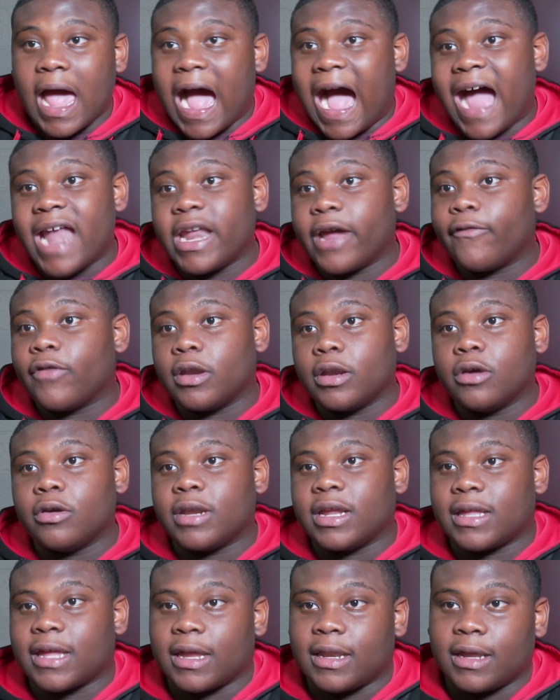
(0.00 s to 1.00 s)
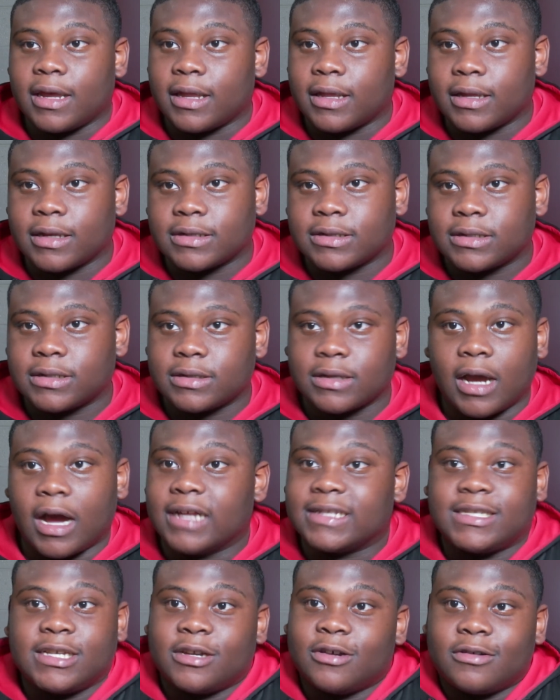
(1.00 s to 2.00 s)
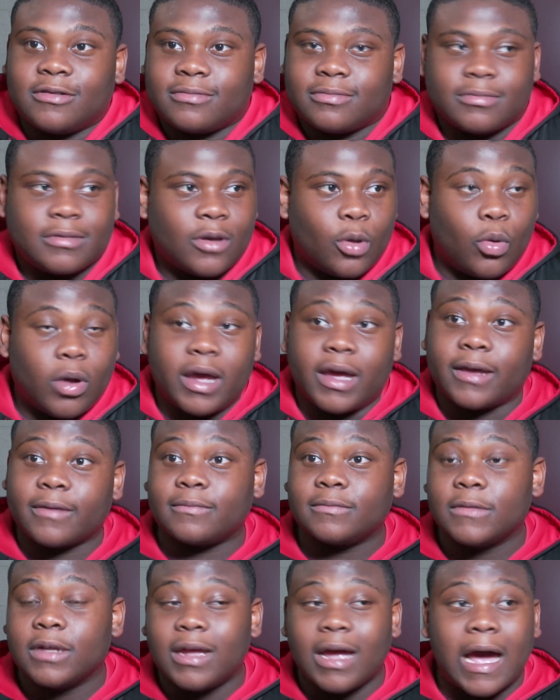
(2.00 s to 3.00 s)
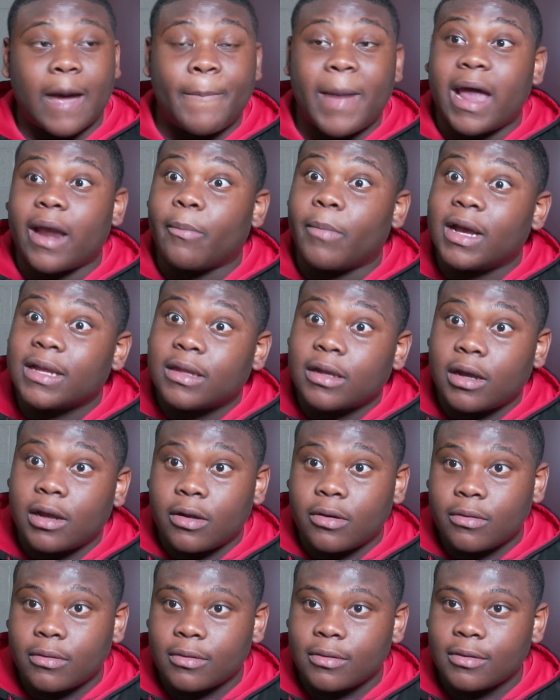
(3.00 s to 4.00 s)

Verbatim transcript: I never knew that they did this until, what, about a month ago?